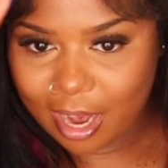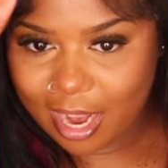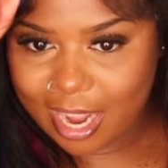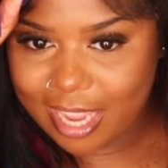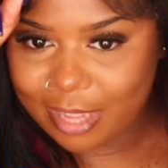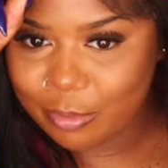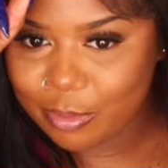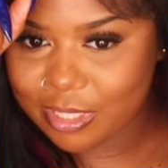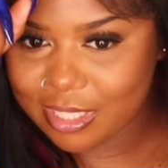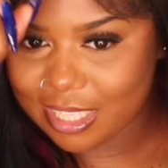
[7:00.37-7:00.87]

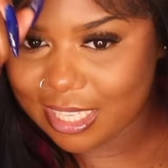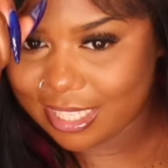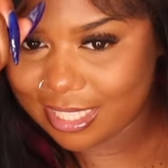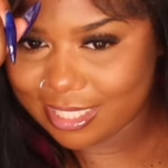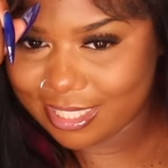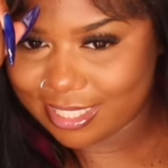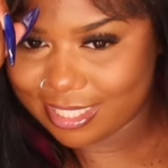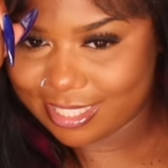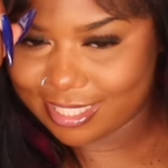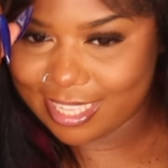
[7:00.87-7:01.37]
it was
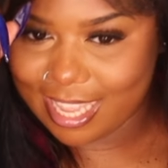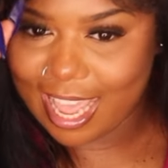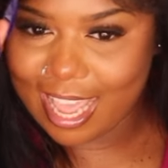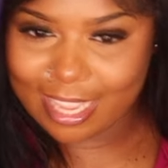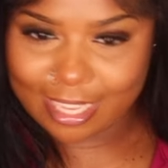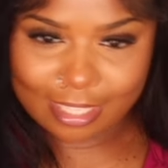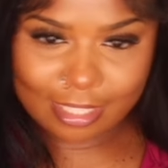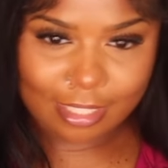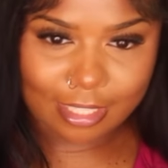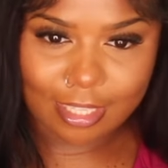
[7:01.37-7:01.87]

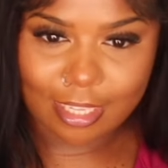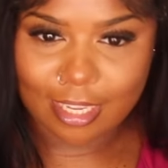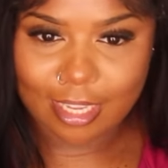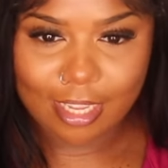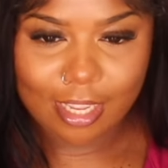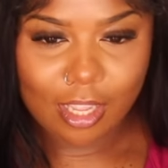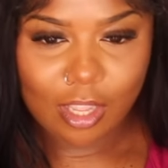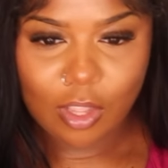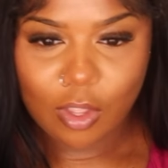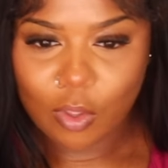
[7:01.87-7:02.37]
exactly
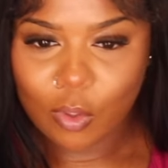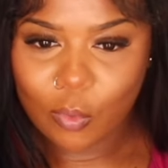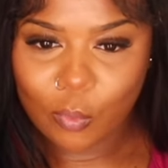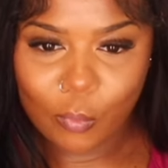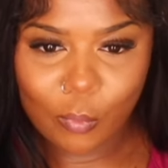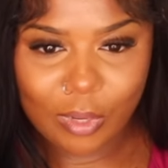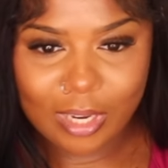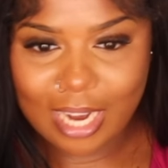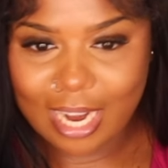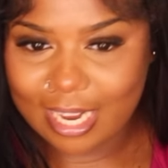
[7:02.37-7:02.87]

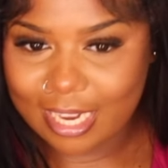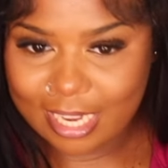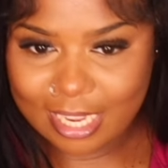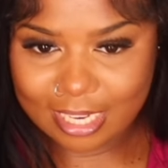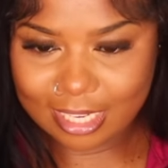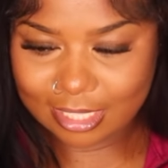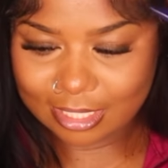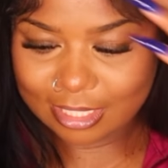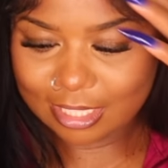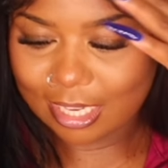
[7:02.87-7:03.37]
what I
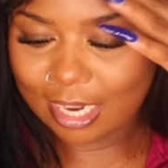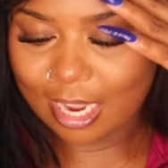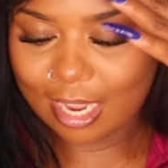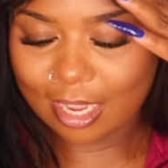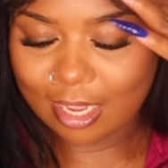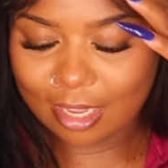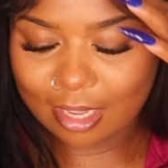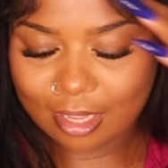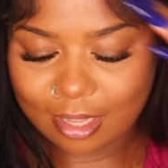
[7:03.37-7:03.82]
needed today.